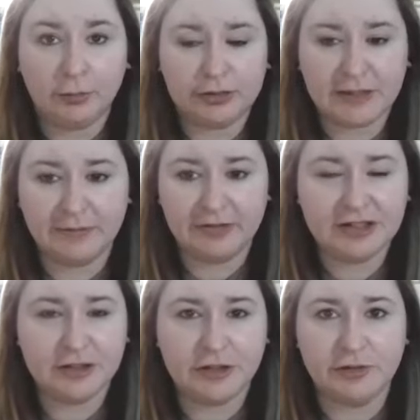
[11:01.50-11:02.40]
go through
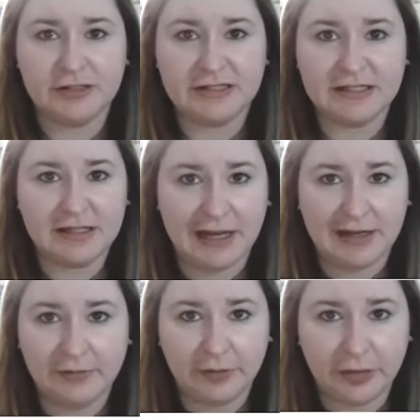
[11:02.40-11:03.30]
some of this so you can
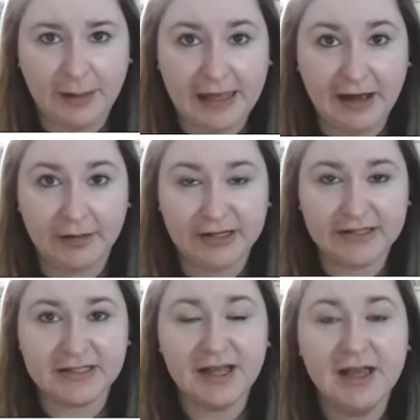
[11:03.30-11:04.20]
see kind of what the
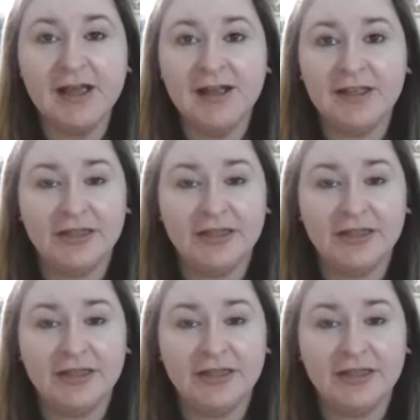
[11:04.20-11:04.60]
payout is.